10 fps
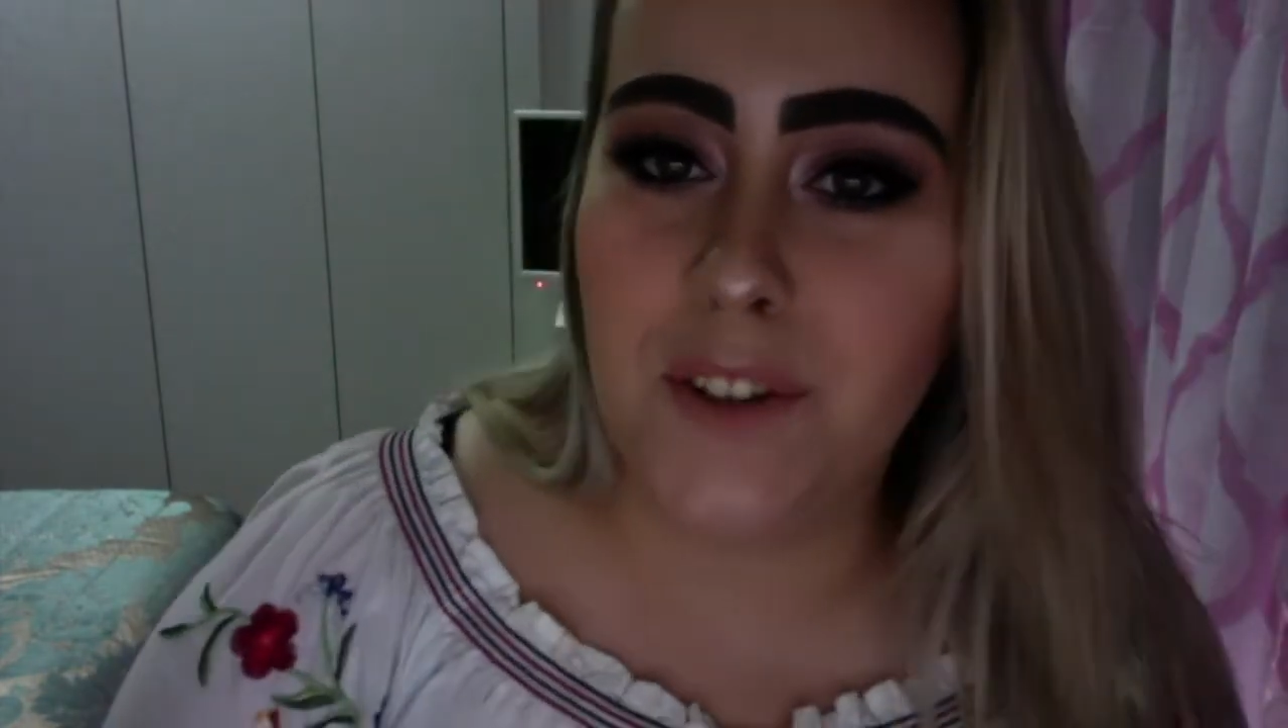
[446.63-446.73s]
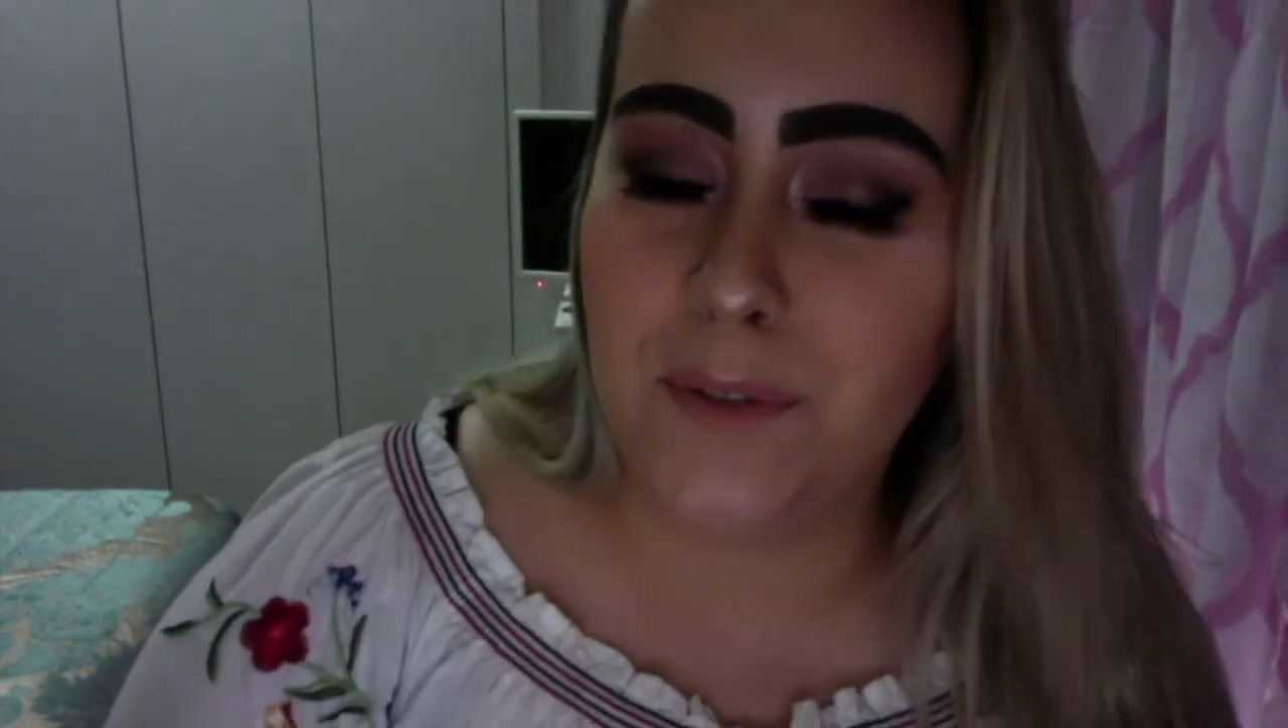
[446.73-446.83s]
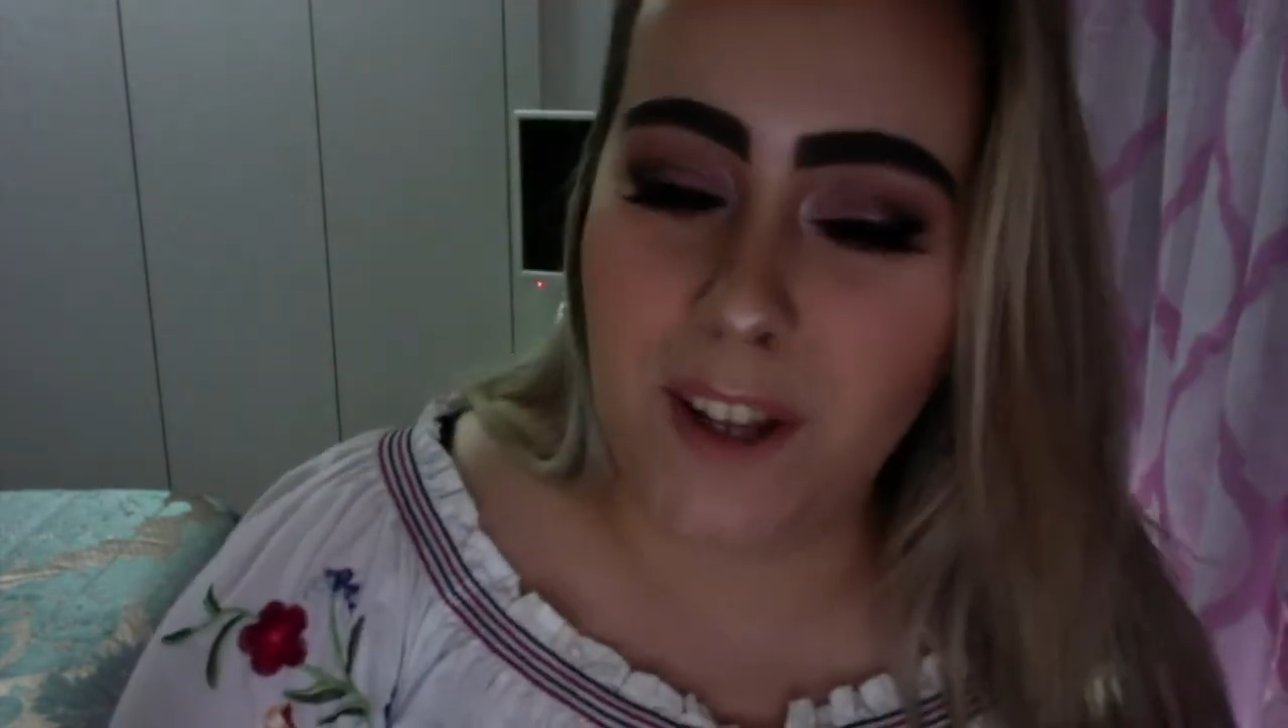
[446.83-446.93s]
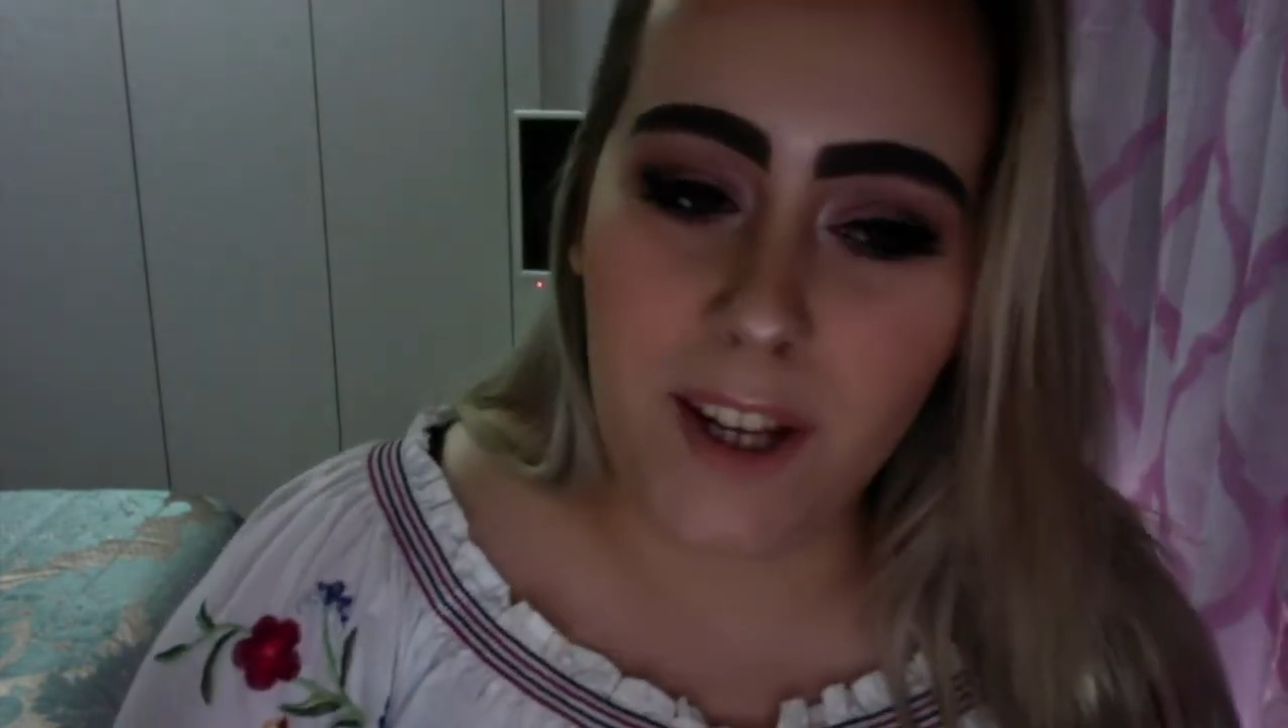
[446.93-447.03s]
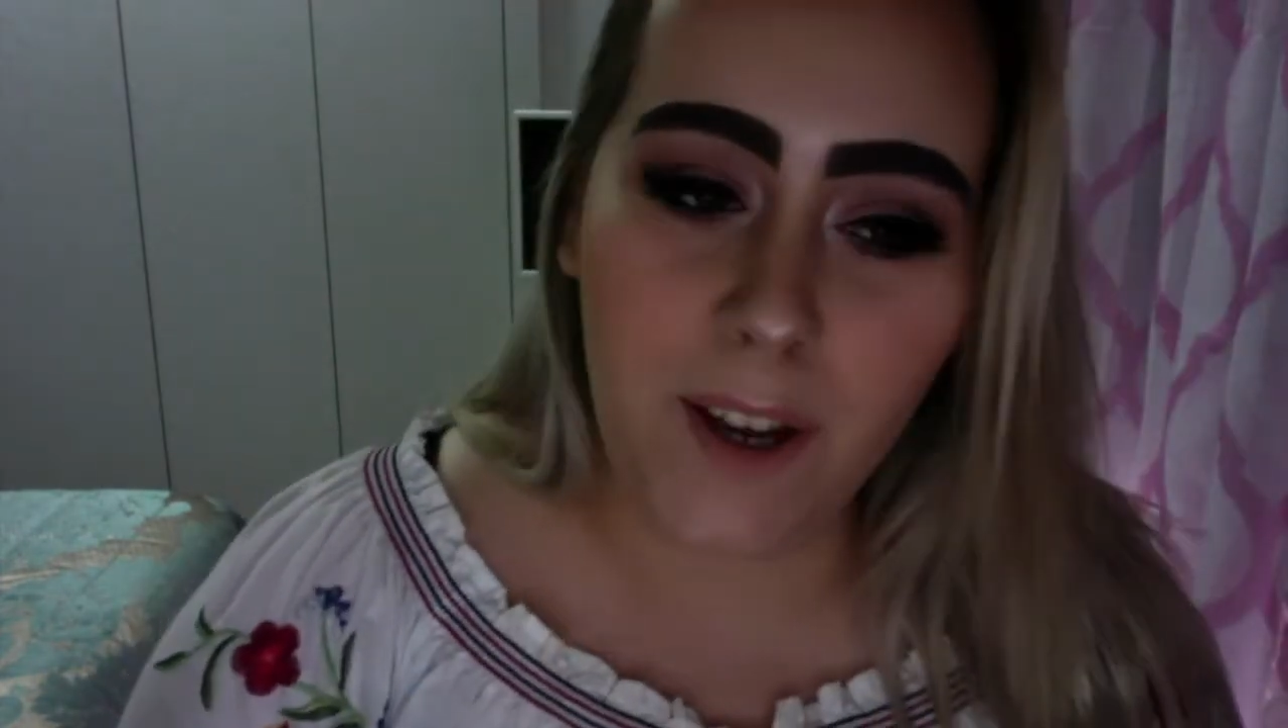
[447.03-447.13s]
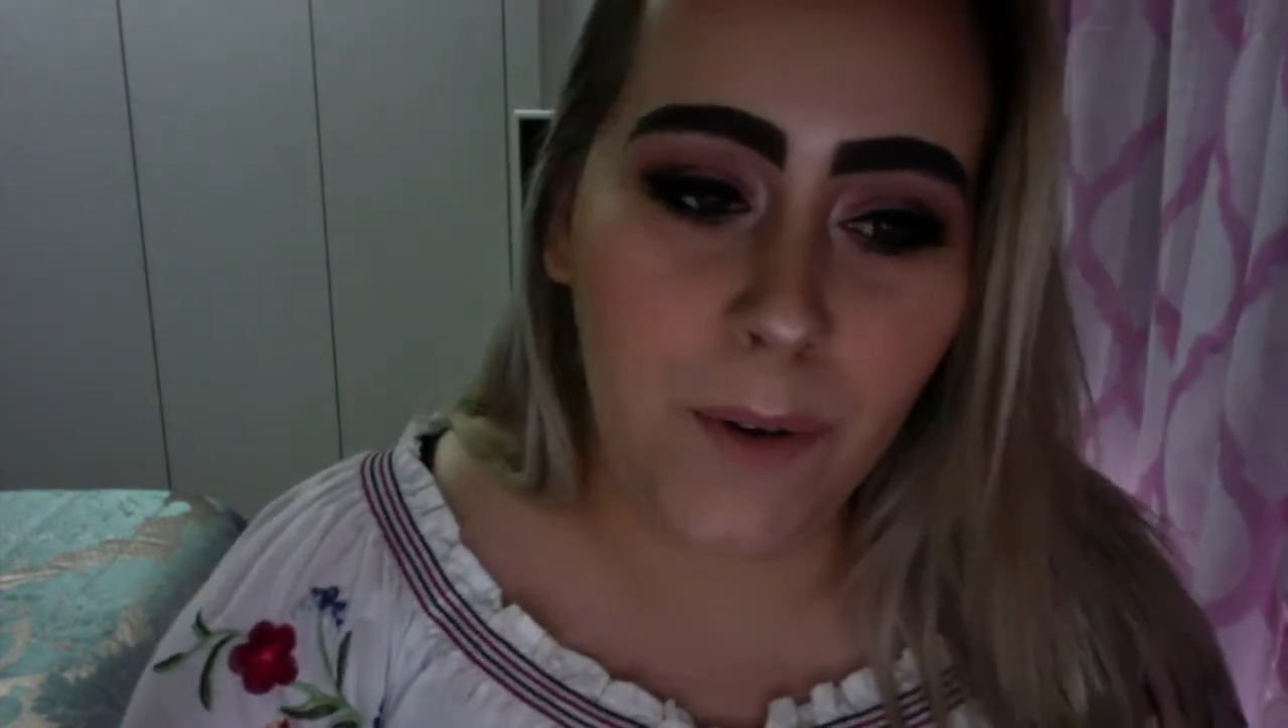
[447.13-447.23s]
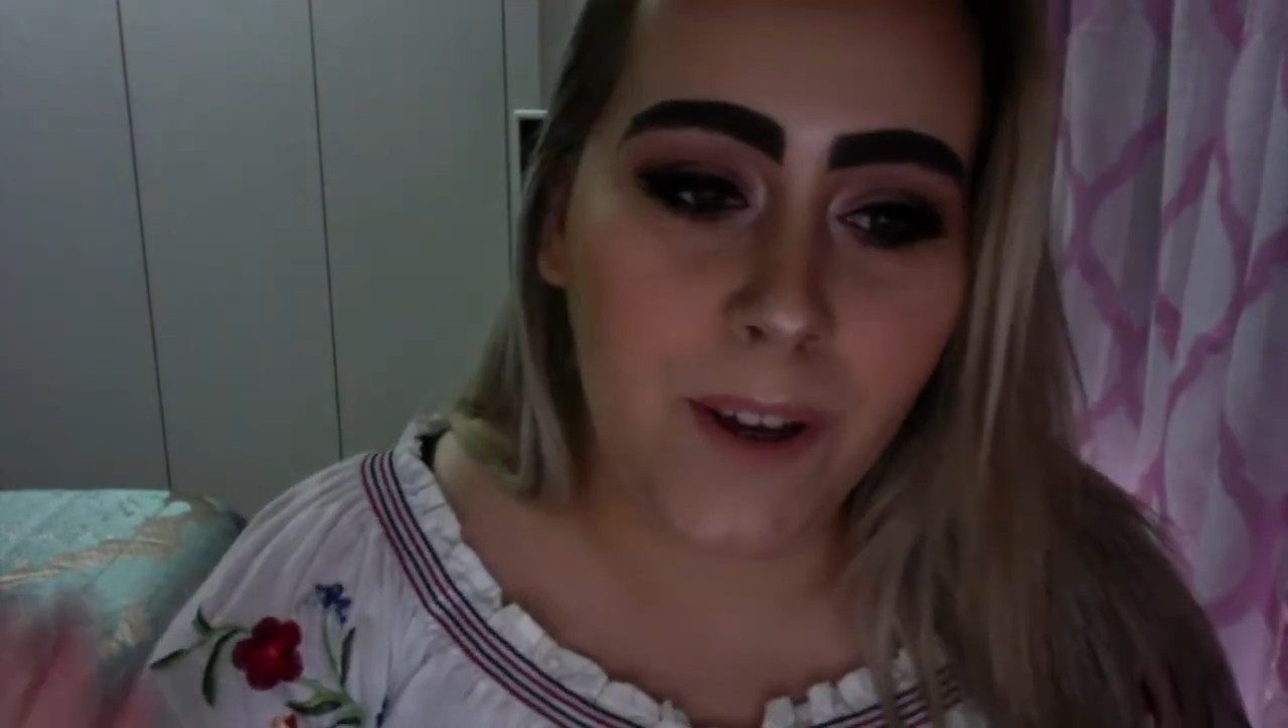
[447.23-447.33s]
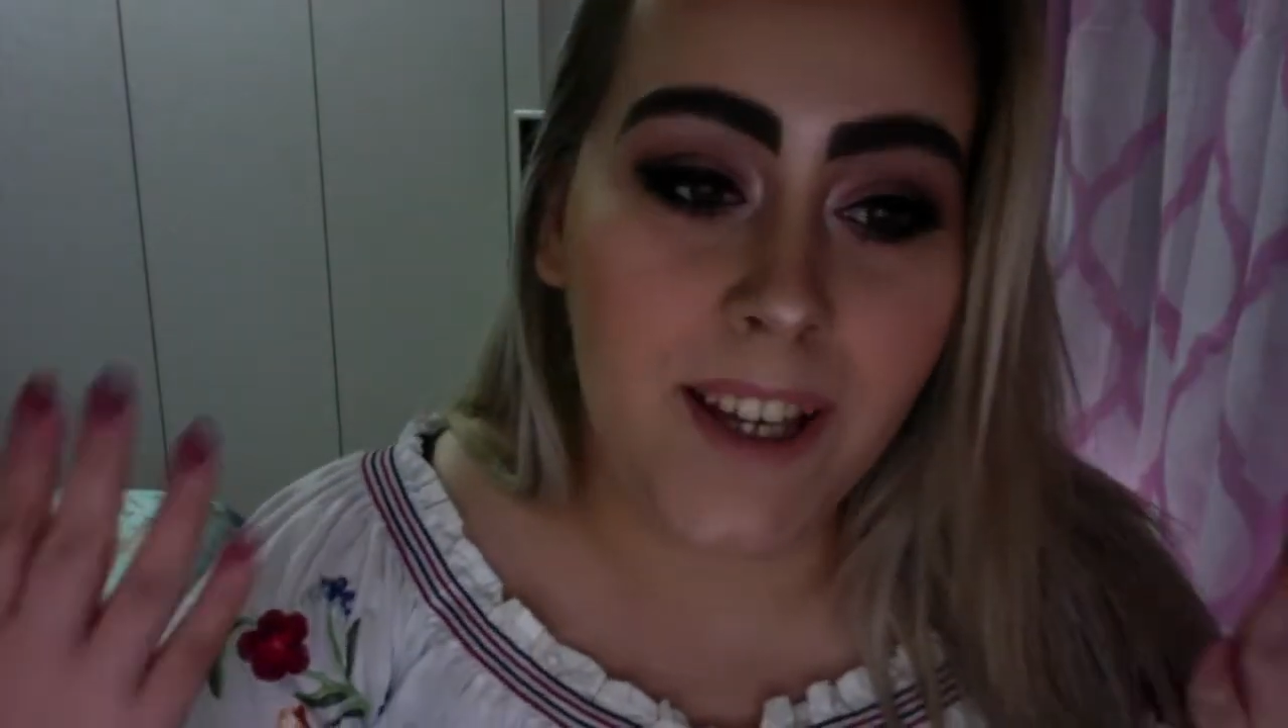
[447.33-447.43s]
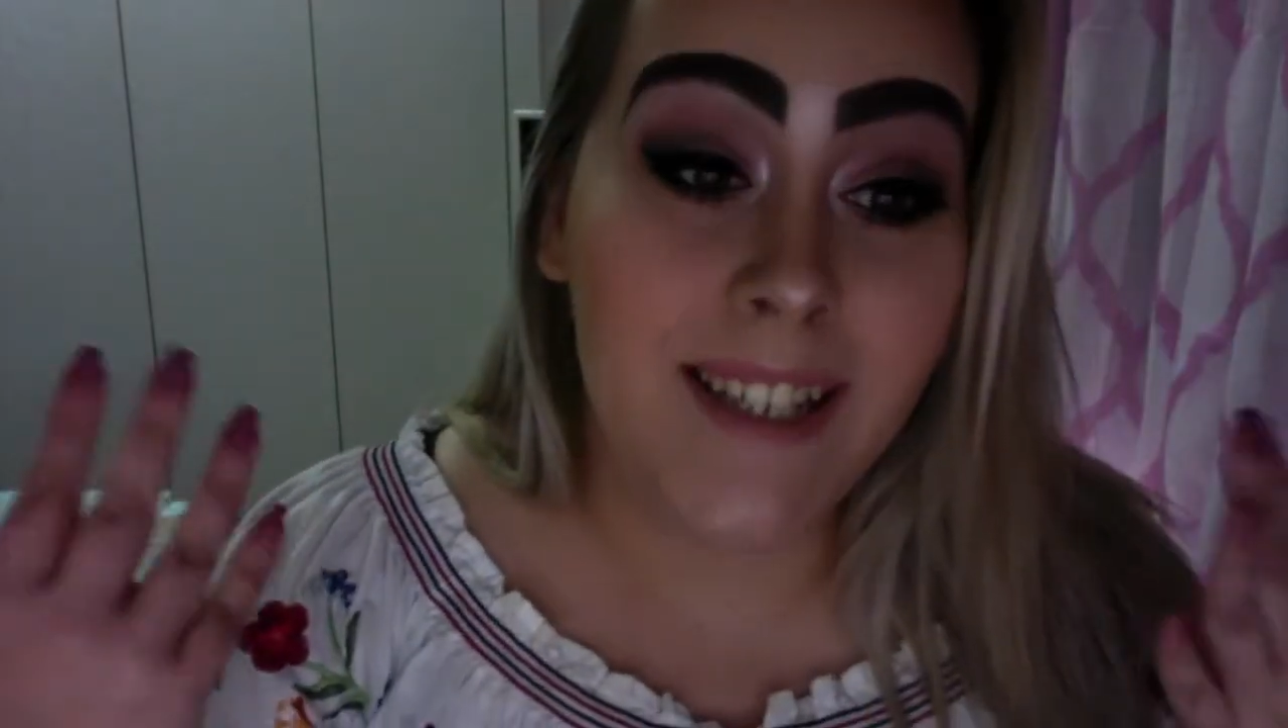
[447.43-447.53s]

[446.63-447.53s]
the video.